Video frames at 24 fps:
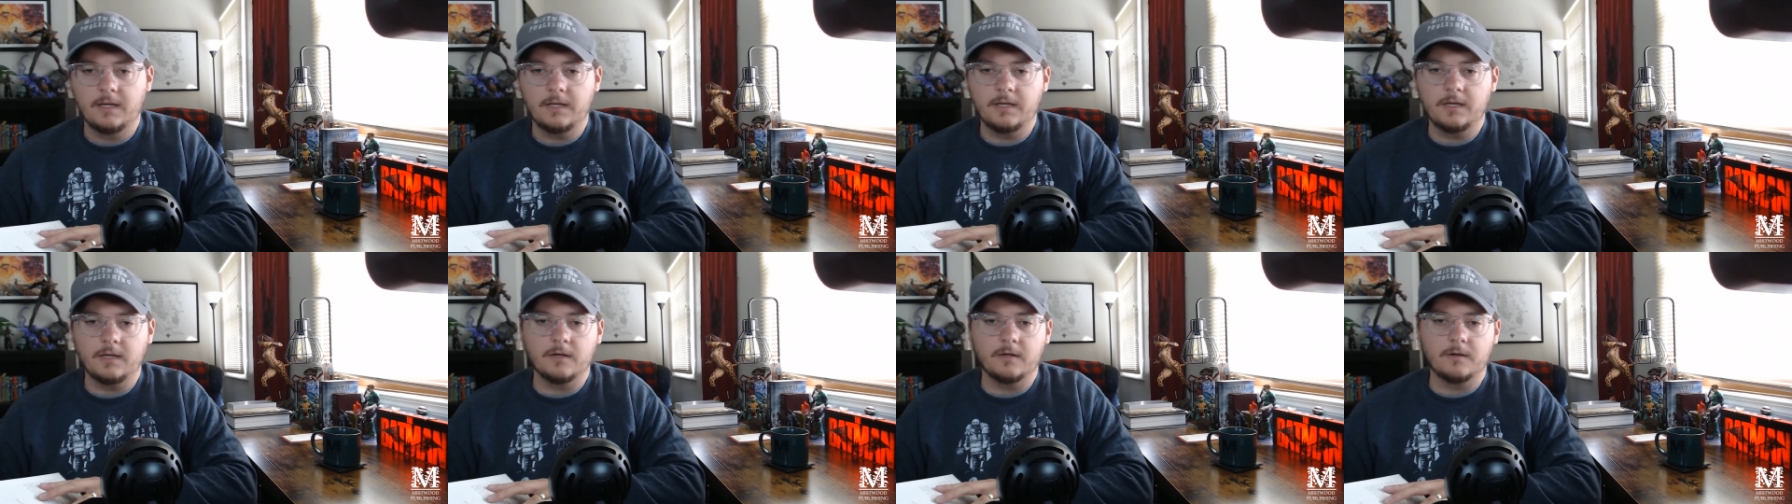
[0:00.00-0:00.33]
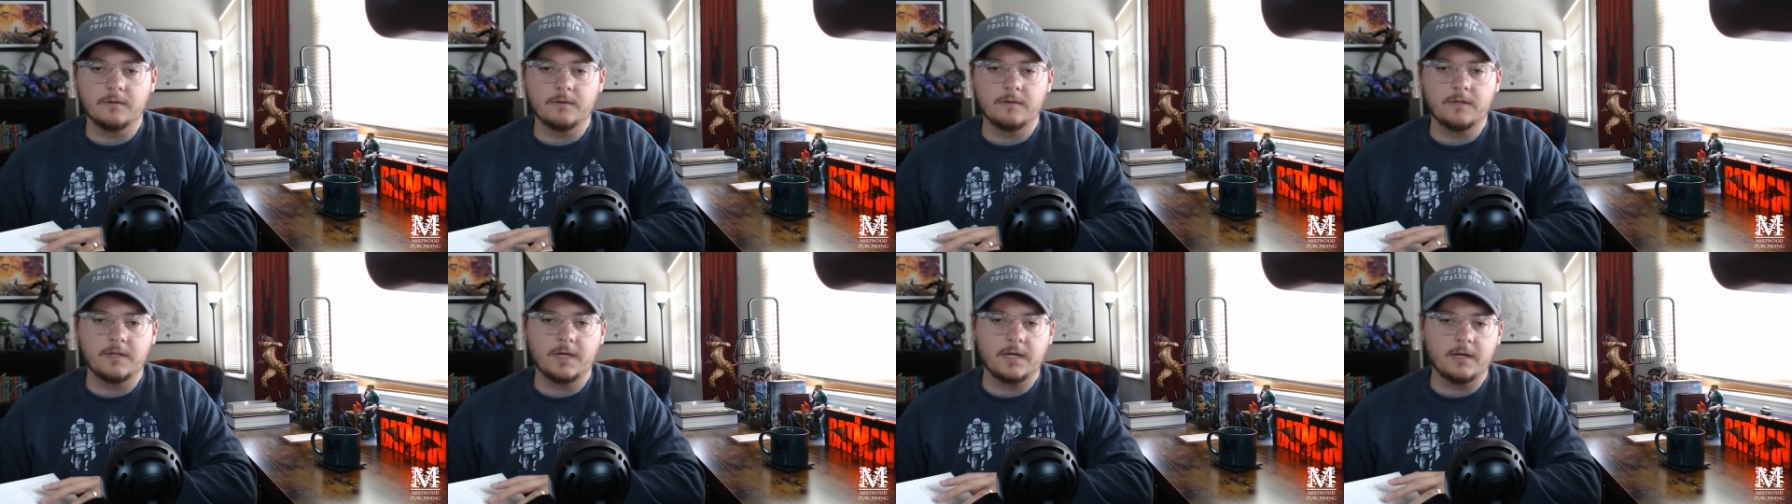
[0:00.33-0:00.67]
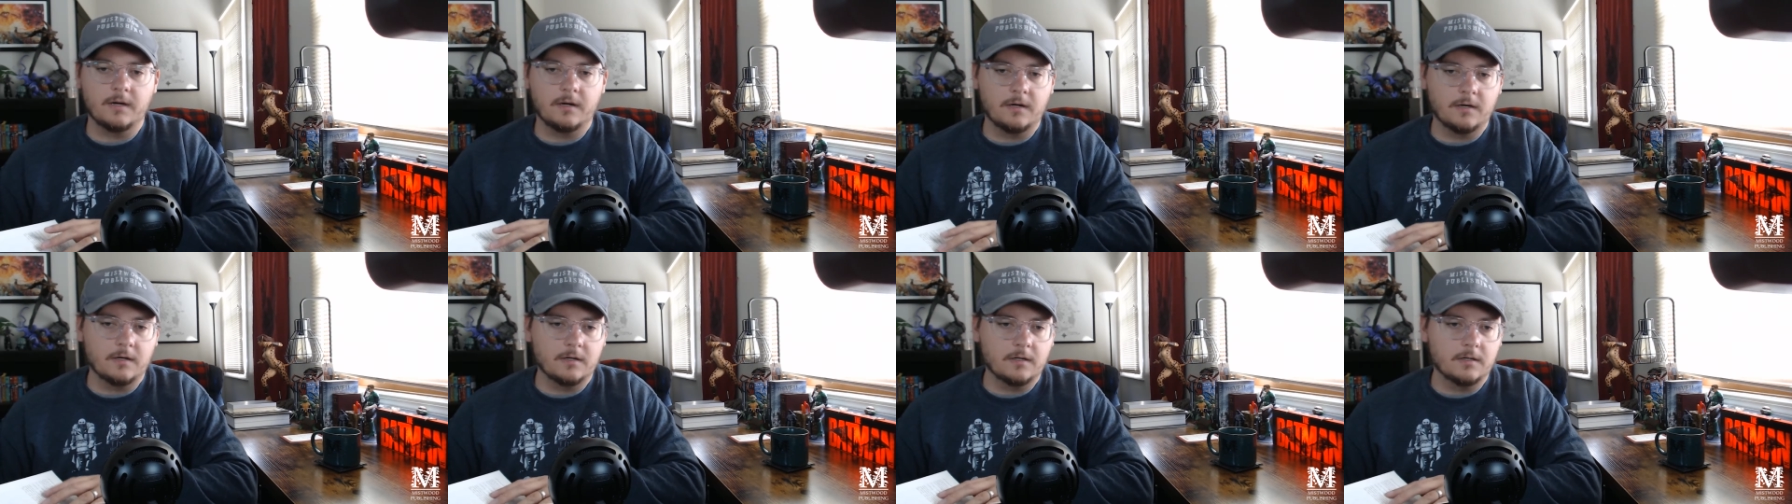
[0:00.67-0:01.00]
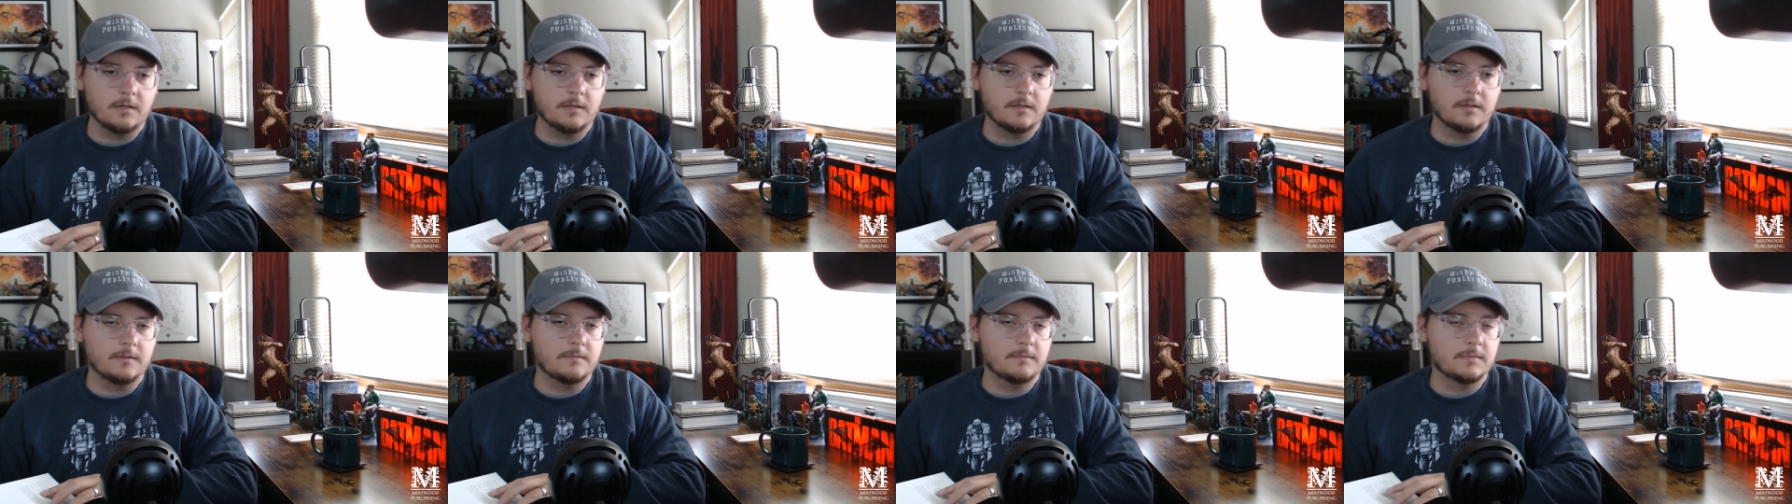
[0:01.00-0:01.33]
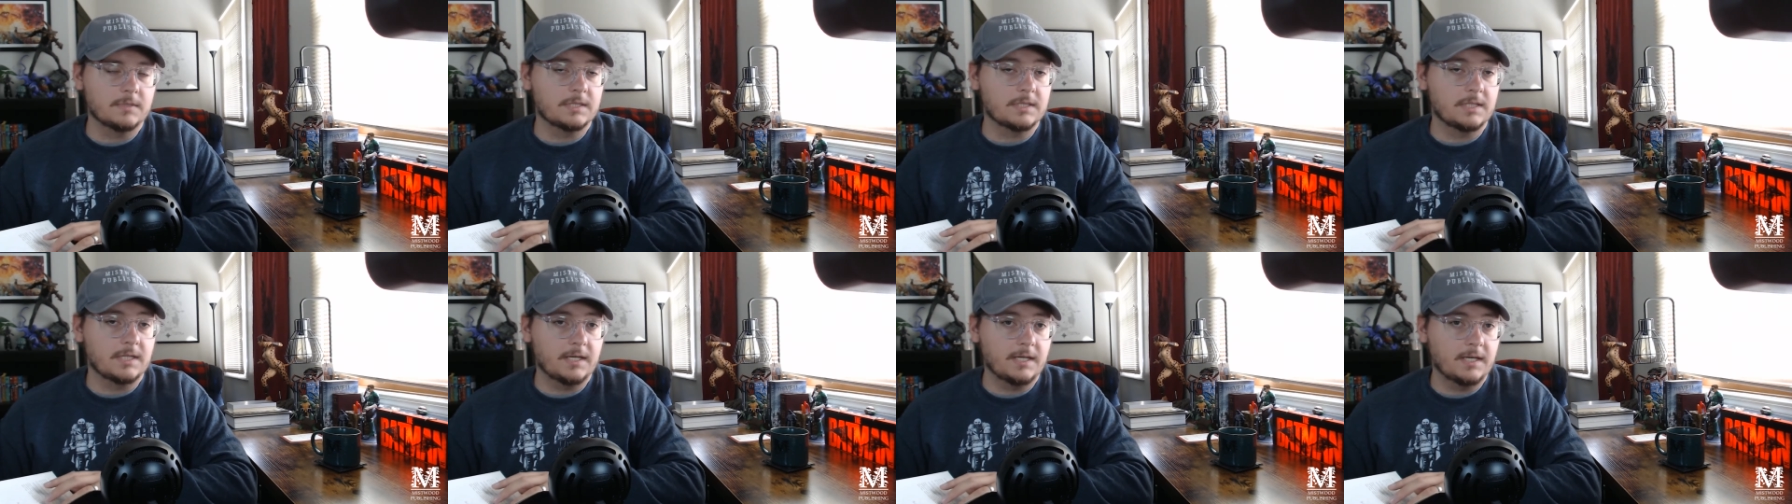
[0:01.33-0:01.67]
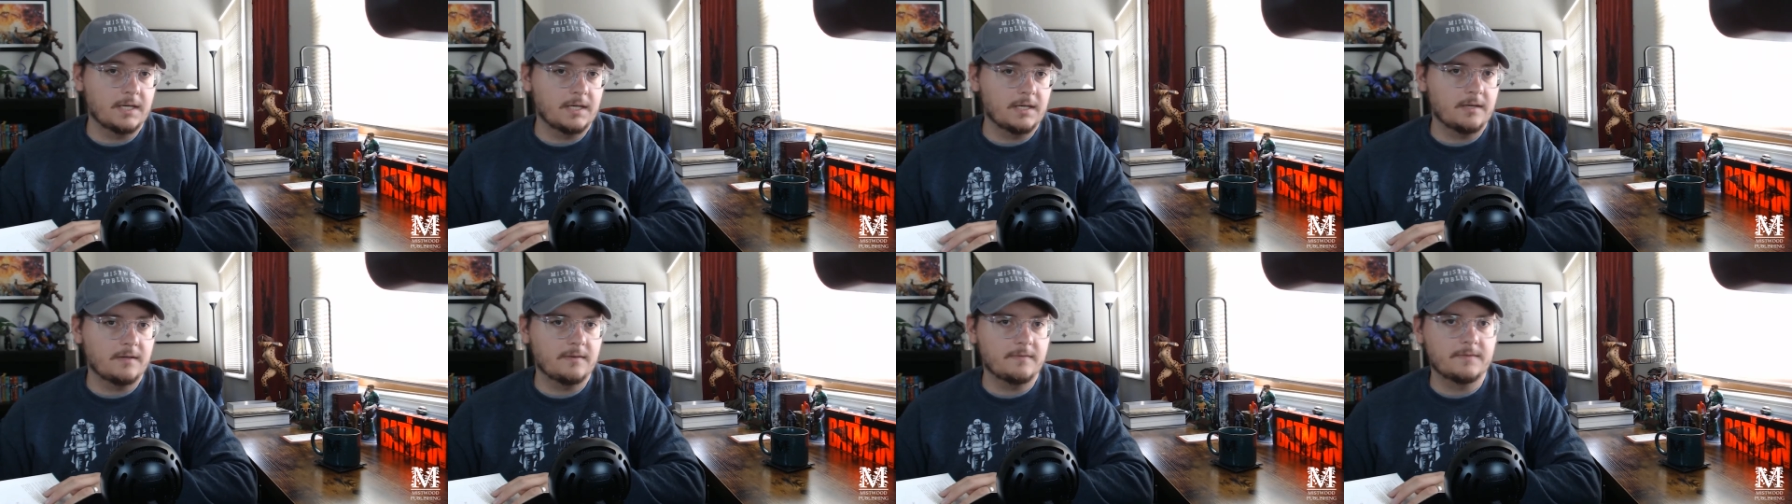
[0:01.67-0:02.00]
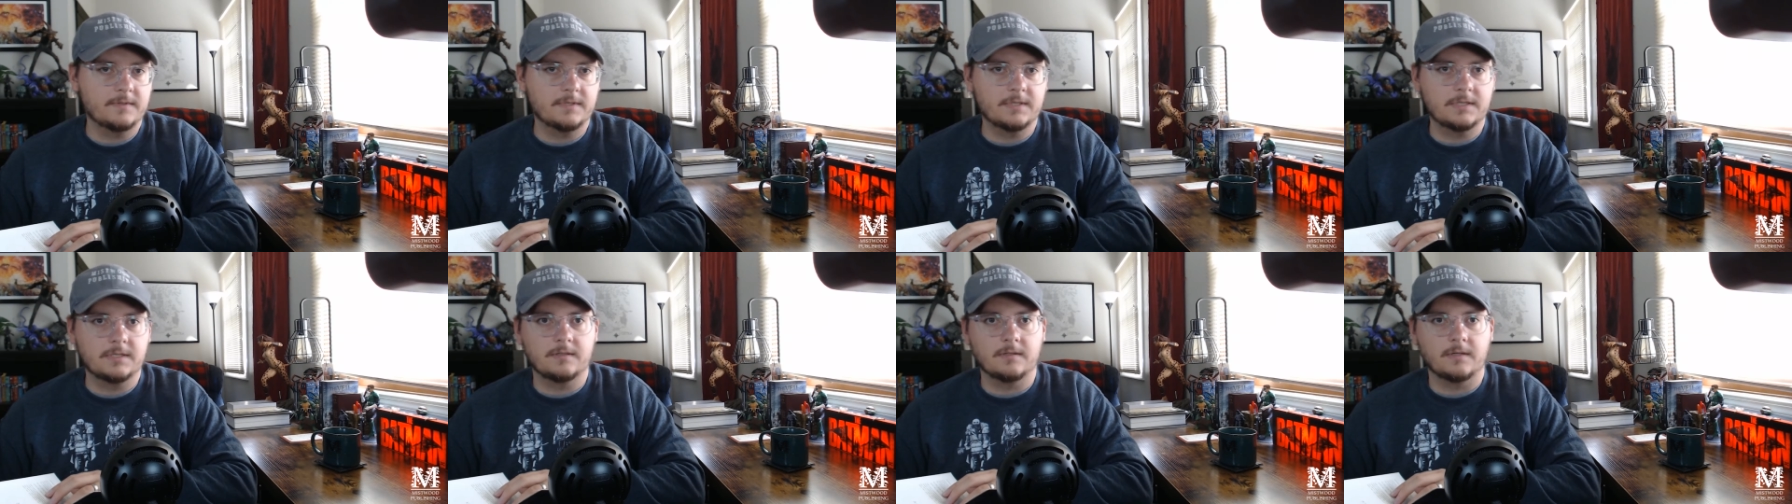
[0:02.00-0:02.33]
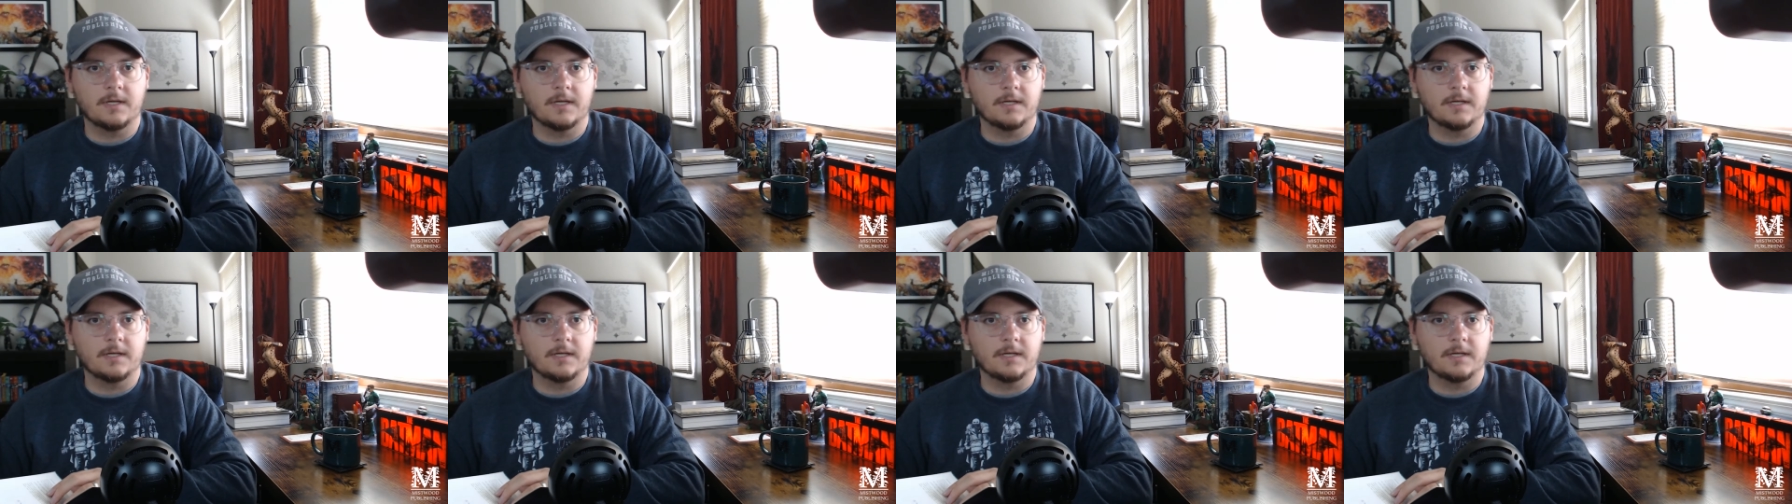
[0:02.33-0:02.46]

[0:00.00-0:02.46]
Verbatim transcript: you know, they are slaves.